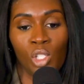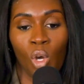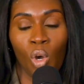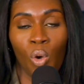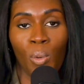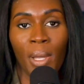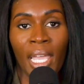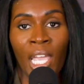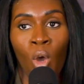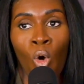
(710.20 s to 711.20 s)
So
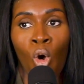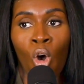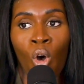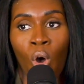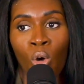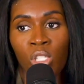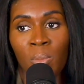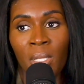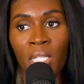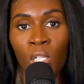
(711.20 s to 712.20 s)
it all
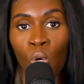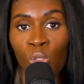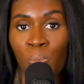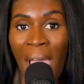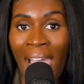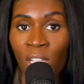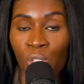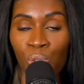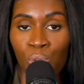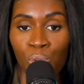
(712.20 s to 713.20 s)
ultimately goes back
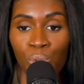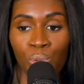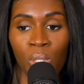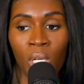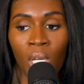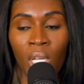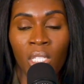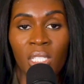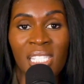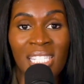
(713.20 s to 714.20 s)
to
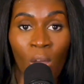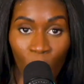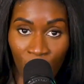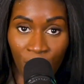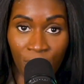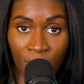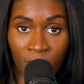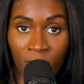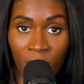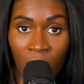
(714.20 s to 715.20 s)
self
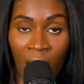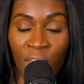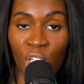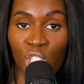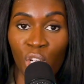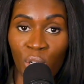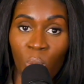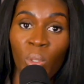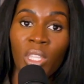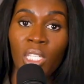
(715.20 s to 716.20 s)
and your
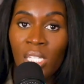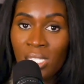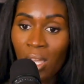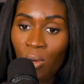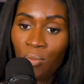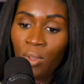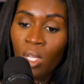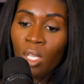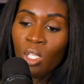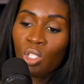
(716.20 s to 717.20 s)
journey within yourself.
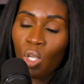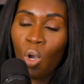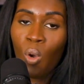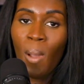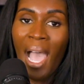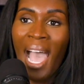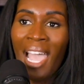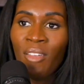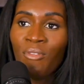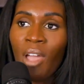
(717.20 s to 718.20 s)
So
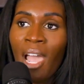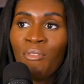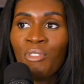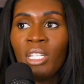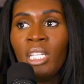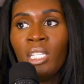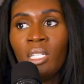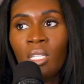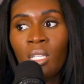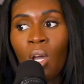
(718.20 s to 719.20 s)
I
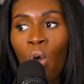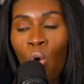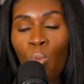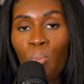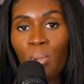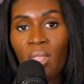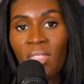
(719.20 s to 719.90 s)
really hope